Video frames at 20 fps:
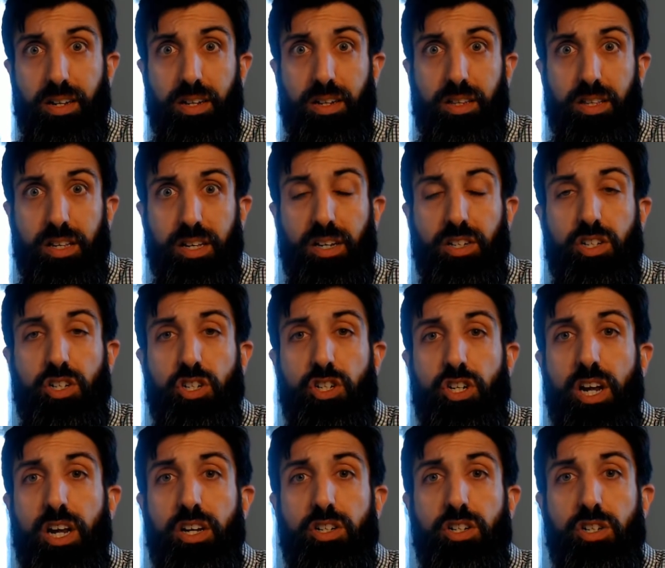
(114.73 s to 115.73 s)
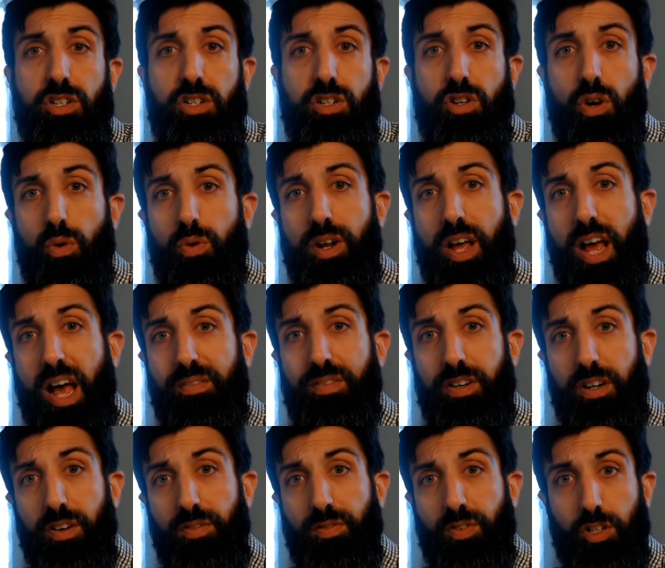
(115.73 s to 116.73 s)
the exchanges don't have
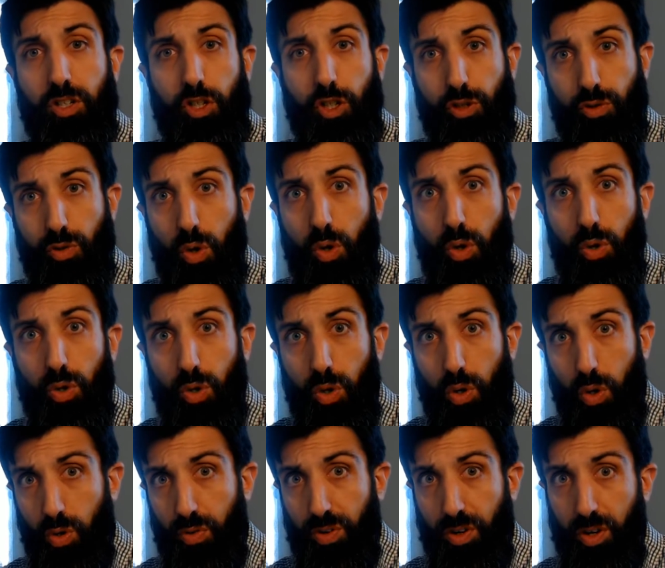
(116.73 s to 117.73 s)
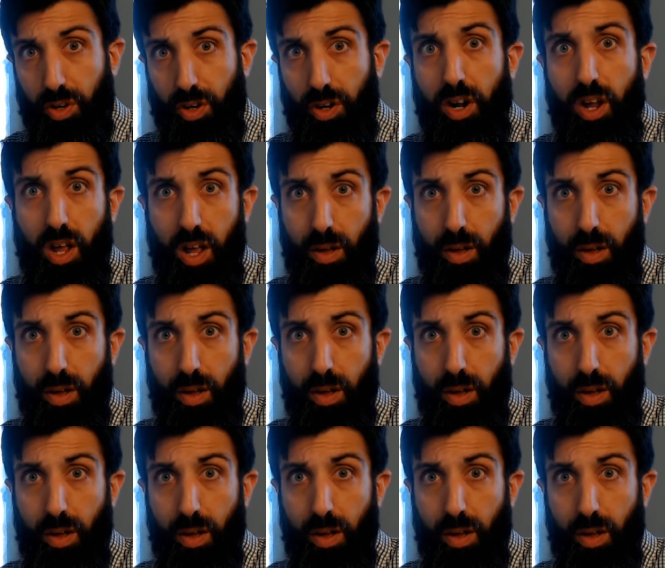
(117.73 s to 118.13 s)
enough control over